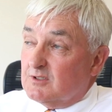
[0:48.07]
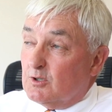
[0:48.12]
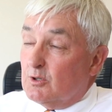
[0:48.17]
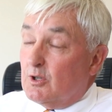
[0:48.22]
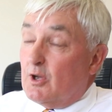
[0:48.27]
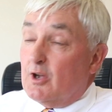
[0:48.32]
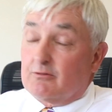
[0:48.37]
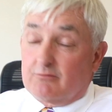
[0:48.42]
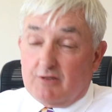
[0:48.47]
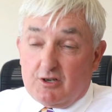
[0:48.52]

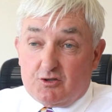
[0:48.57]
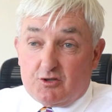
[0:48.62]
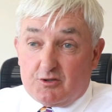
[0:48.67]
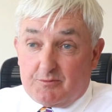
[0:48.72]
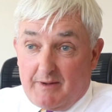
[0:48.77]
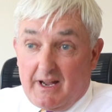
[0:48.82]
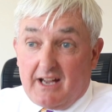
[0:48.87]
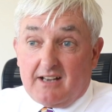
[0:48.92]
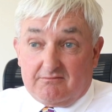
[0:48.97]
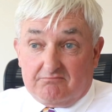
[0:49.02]
although in
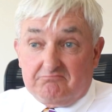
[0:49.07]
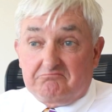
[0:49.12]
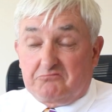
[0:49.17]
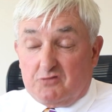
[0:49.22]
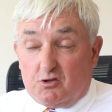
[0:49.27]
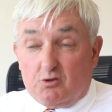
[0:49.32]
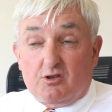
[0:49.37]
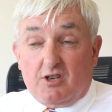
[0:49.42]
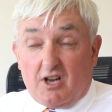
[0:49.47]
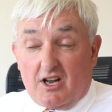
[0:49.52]
retrospect,
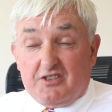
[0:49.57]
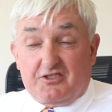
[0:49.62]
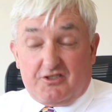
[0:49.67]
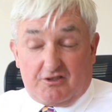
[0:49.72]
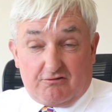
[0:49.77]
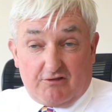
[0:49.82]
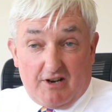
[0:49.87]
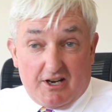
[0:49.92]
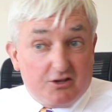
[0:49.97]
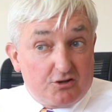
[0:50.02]
tour
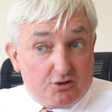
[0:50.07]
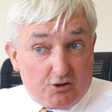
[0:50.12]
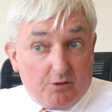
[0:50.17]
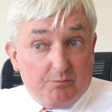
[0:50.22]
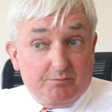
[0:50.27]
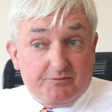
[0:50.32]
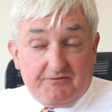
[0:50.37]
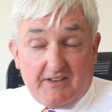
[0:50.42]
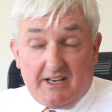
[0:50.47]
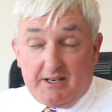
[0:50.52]
guide's a great
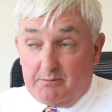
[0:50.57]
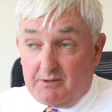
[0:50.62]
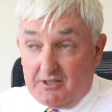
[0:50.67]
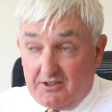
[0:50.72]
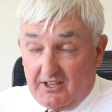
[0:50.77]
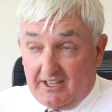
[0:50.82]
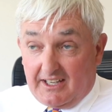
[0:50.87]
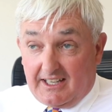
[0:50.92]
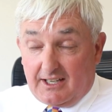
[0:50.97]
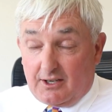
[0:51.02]
job, if anybody
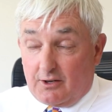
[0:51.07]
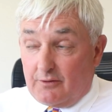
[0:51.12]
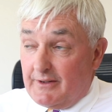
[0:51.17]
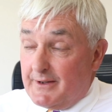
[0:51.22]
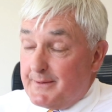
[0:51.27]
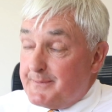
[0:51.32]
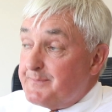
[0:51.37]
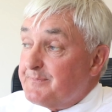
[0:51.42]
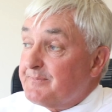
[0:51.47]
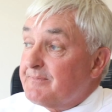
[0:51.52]
thinking of
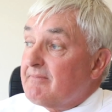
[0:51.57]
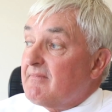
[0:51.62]
it.